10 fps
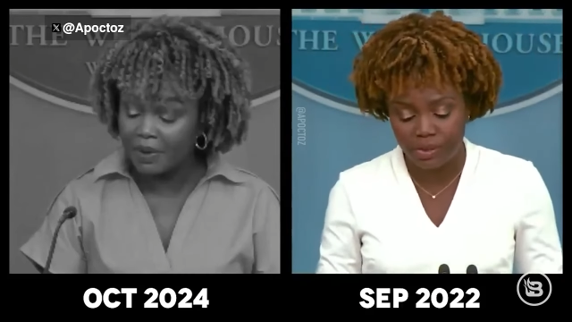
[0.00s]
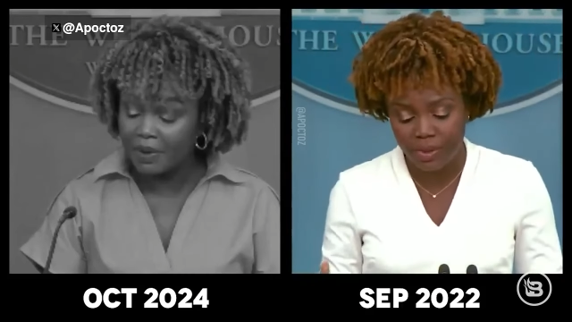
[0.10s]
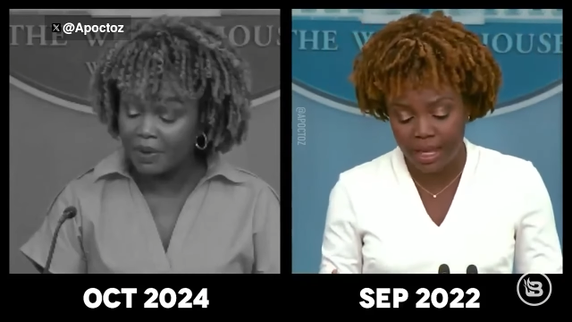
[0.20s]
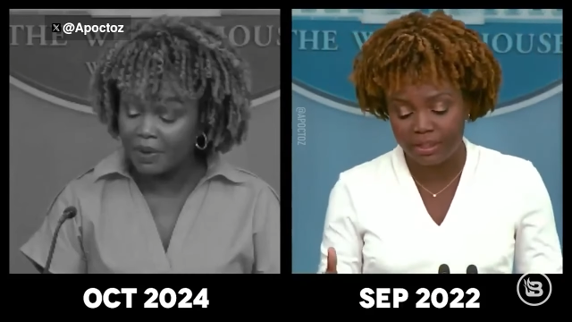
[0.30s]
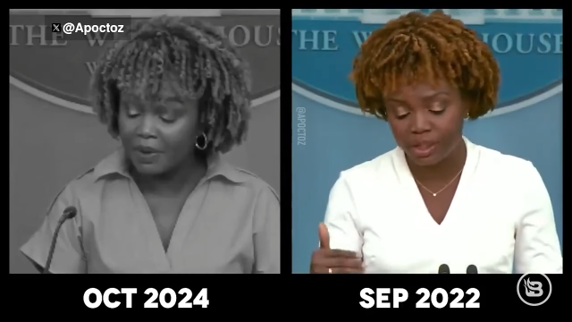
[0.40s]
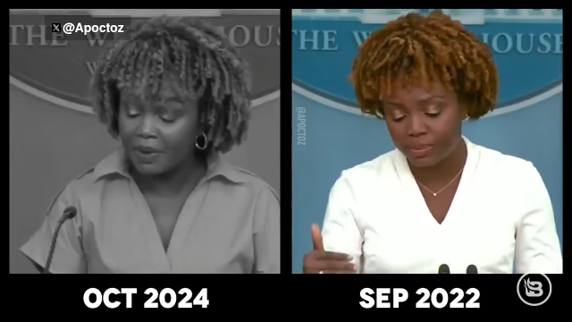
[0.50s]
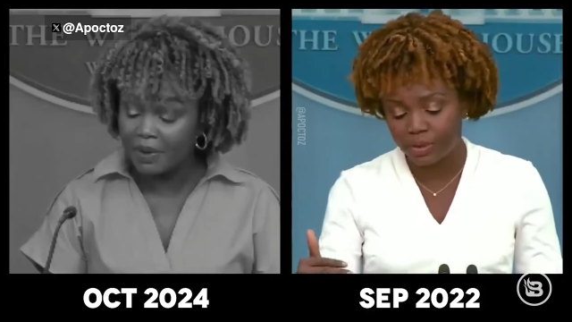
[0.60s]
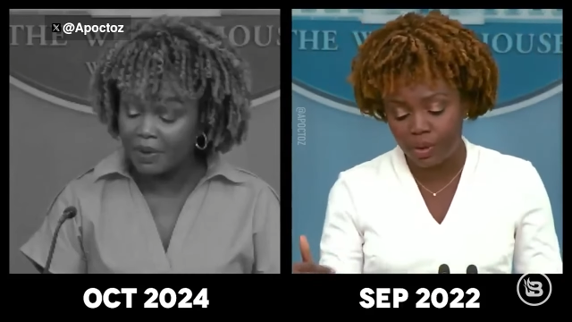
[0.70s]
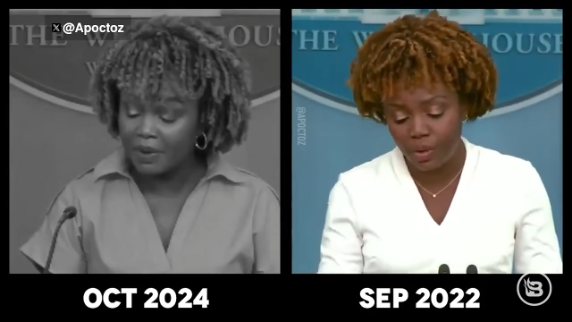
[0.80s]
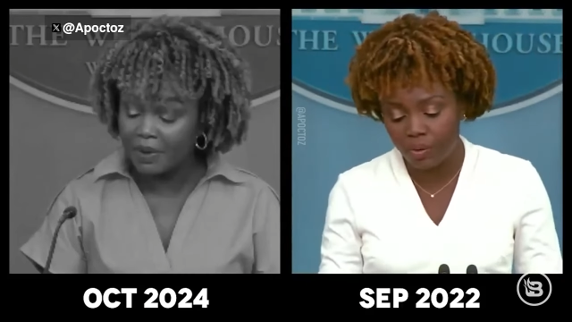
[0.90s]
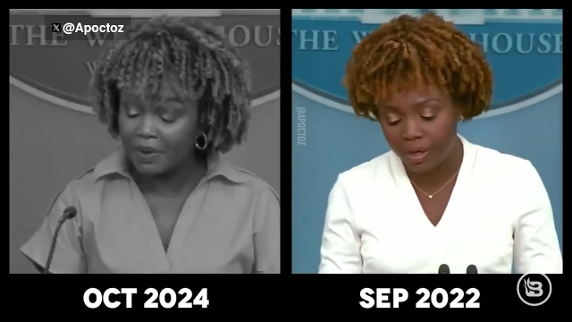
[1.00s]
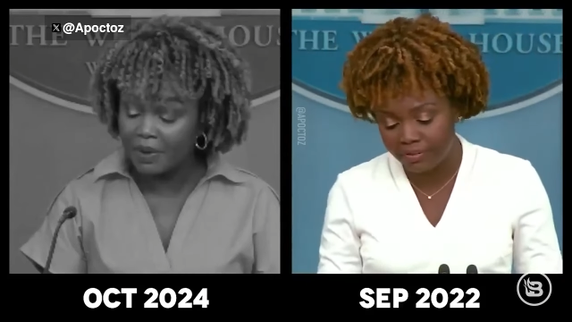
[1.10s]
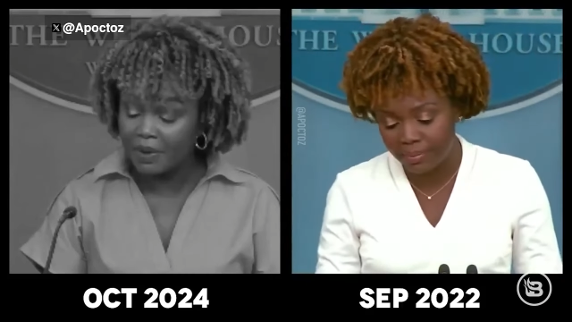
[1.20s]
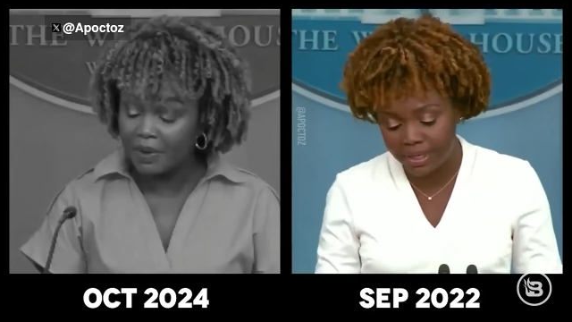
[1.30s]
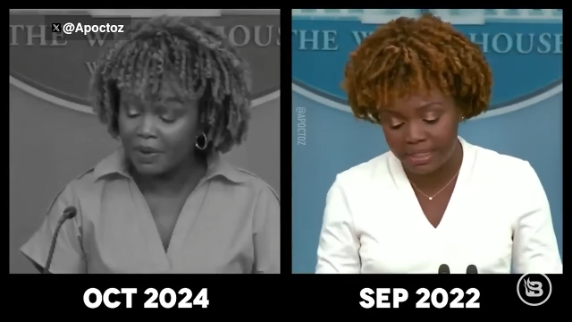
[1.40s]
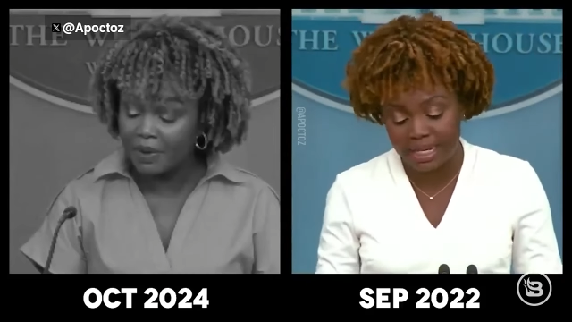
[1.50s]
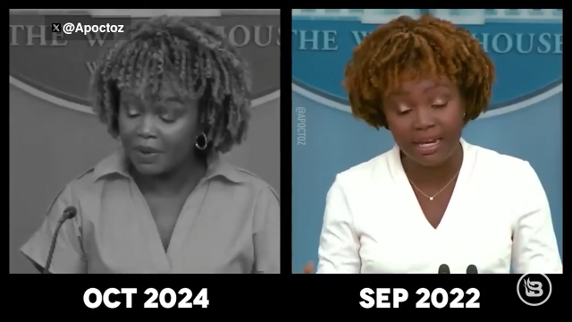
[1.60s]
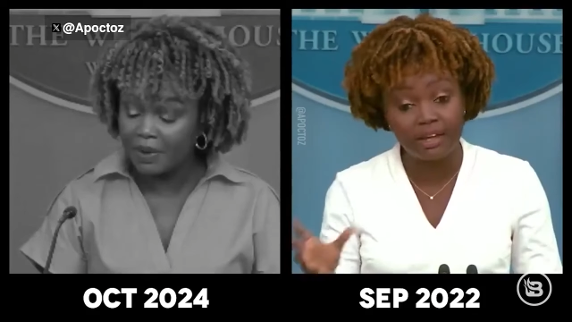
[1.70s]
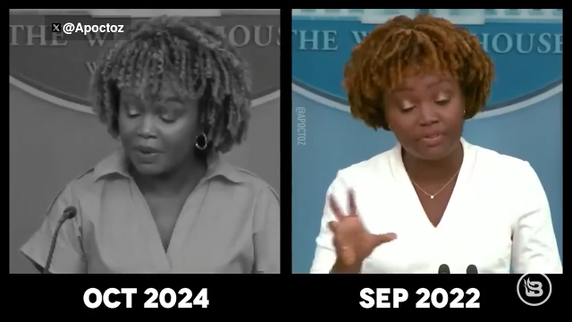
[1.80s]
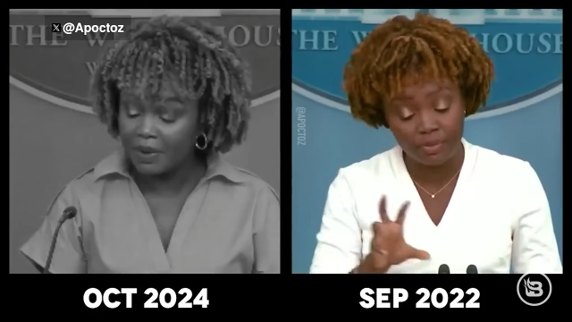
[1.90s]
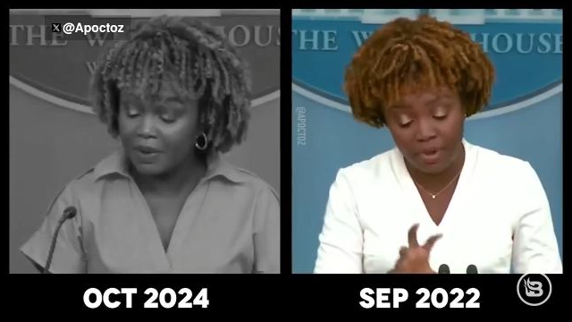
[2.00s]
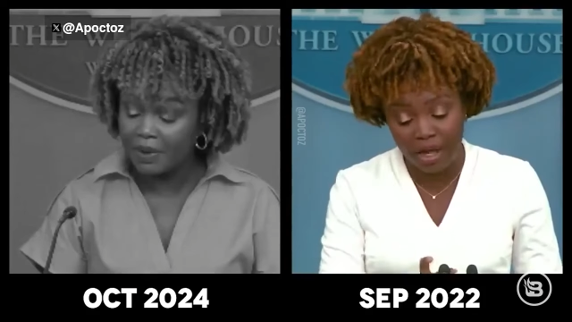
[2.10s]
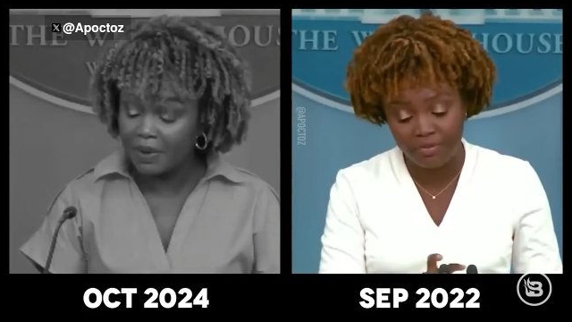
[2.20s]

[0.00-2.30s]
Speaker 1: to eligible local governments and non for,